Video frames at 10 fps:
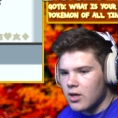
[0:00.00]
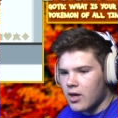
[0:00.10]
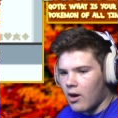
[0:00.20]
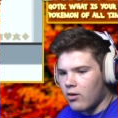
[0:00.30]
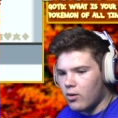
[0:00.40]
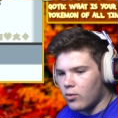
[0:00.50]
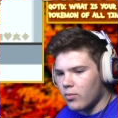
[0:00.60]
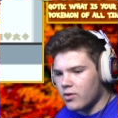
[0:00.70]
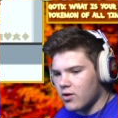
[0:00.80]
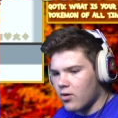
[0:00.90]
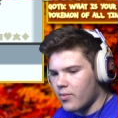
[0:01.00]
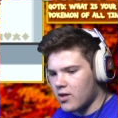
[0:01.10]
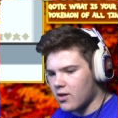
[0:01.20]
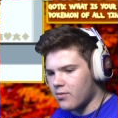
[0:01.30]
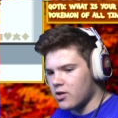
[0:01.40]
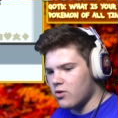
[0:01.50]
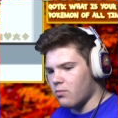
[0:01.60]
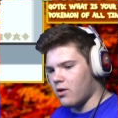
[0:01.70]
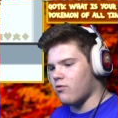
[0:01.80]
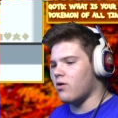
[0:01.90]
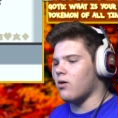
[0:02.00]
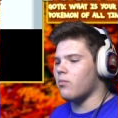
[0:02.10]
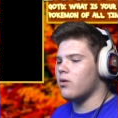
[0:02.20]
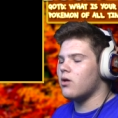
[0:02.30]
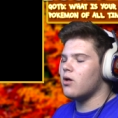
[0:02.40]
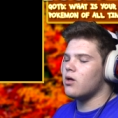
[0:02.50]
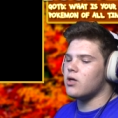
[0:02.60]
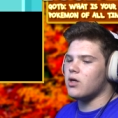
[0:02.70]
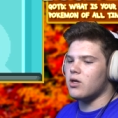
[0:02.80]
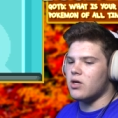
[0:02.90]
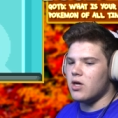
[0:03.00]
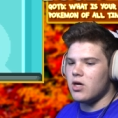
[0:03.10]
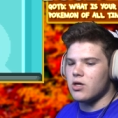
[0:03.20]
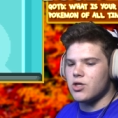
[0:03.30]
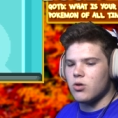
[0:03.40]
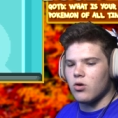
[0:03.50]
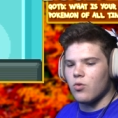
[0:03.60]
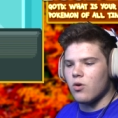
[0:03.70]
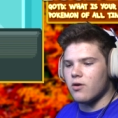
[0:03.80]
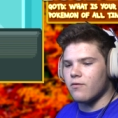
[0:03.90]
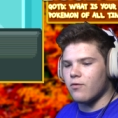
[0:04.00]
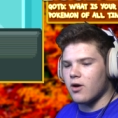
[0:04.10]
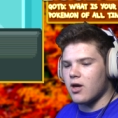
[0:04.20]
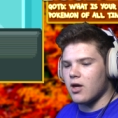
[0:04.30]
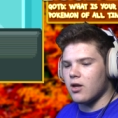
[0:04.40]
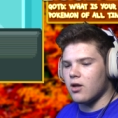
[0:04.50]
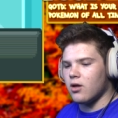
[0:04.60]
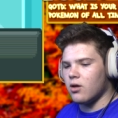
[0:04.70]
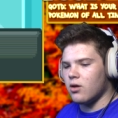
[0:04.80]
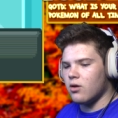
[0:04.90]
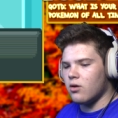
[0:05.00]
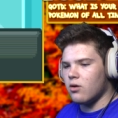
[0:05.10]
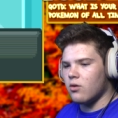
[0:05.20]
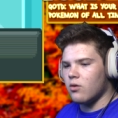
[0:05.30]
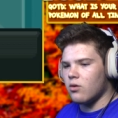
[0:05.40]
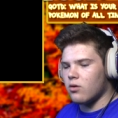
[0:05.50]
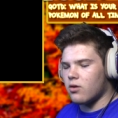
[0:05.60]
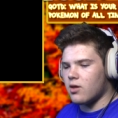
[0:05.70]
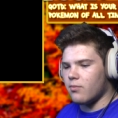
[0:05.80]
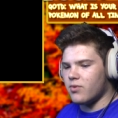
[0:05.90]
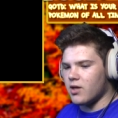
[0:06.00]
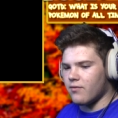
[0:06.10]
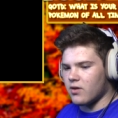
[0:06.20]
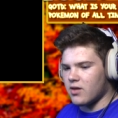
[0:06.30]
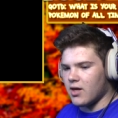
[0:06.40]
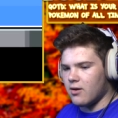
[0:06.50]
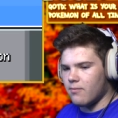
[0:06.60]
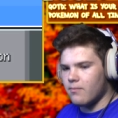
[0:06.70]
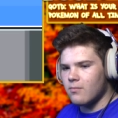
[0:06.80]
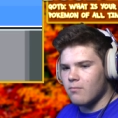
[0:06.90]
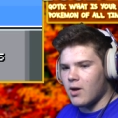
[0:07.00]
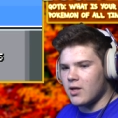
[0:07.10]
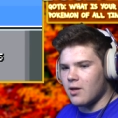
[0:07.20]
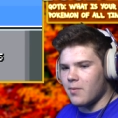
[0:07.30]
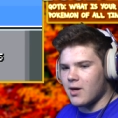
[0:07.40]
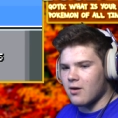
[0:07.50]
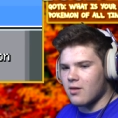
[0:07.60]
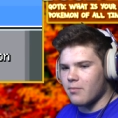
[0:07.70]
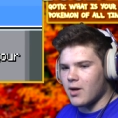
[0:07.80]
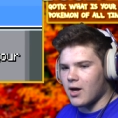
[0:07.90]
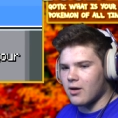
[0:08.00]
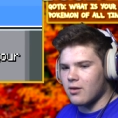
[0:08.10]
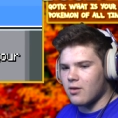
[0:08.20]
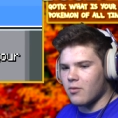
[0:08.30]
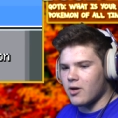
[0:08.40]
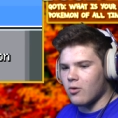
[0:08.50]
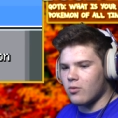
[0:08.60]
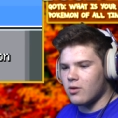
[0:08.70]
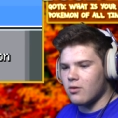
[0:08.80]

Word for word: Counter aromatherapy substitute metronome. Yeesh, you're one frickin' something of a set, mainly because I'm not, so I don't...